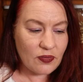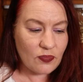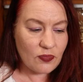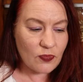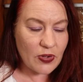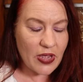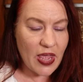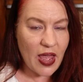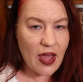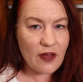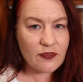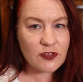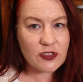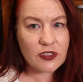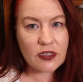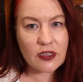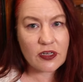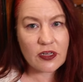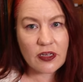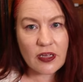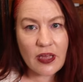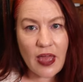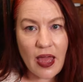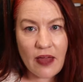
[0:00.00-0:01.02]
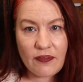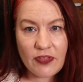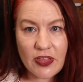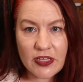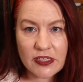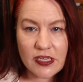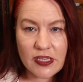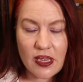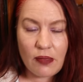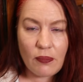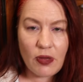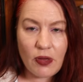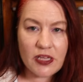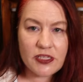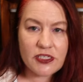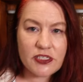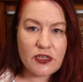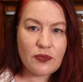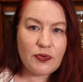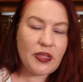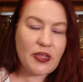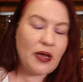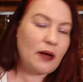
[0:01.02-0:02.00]
we have to have that same
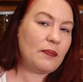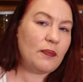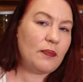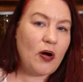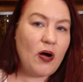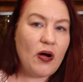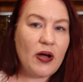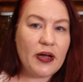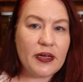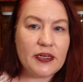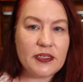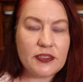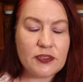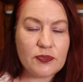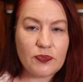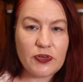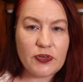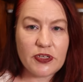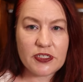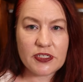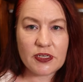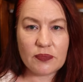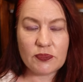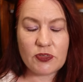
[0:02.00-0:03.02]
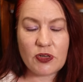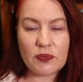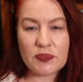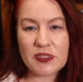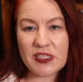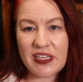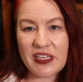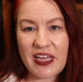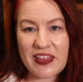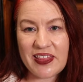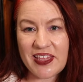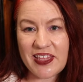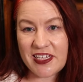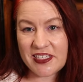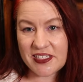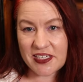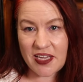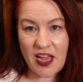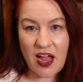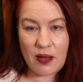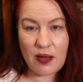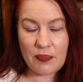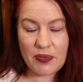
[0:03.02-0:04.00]
idea with our mind. We sometimes let things
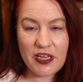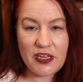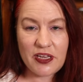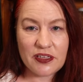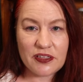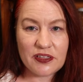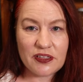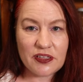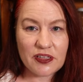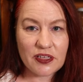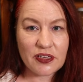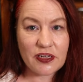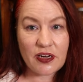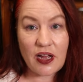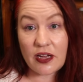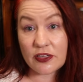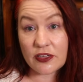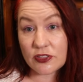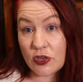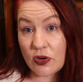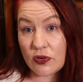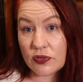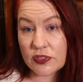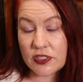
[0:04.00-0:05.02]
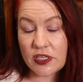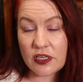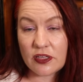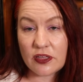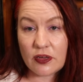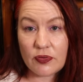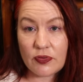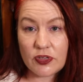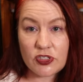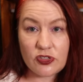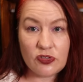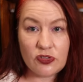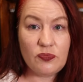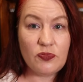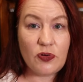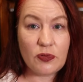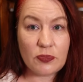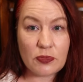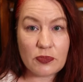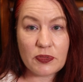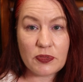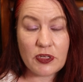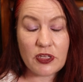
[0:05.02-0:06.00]
come in that are toxic that we should
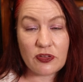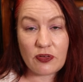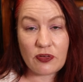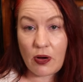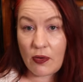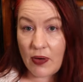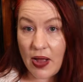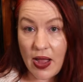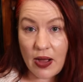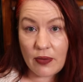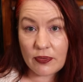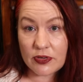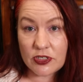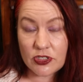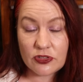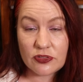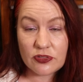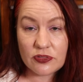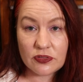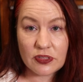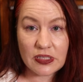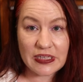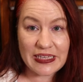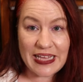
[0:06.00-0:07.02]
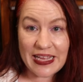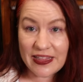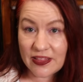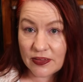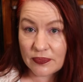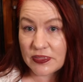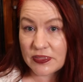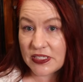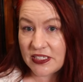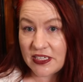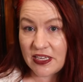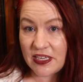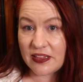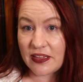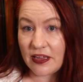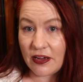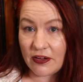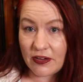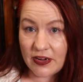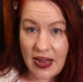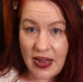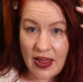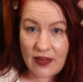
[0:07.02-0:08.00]
probably throw out. We shouldn't let them sit
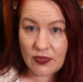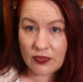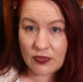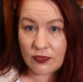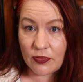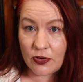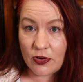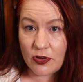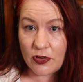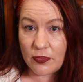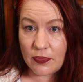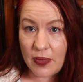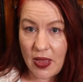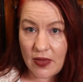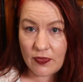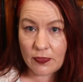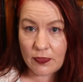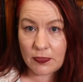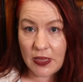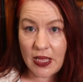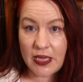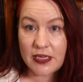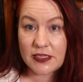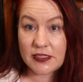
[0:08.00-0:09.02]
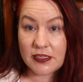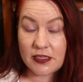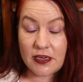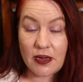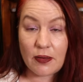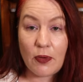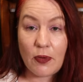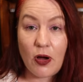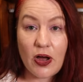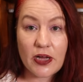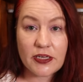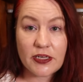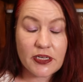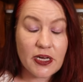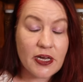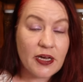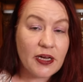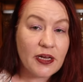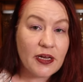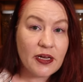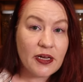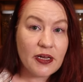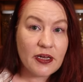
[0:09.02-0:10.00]
there and have a room, have a place in our mind
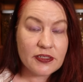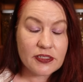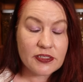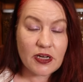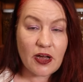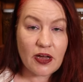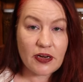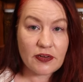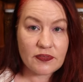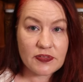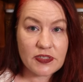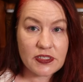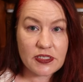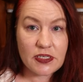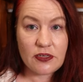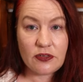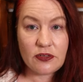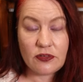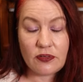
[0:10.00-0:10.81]
to kind of sit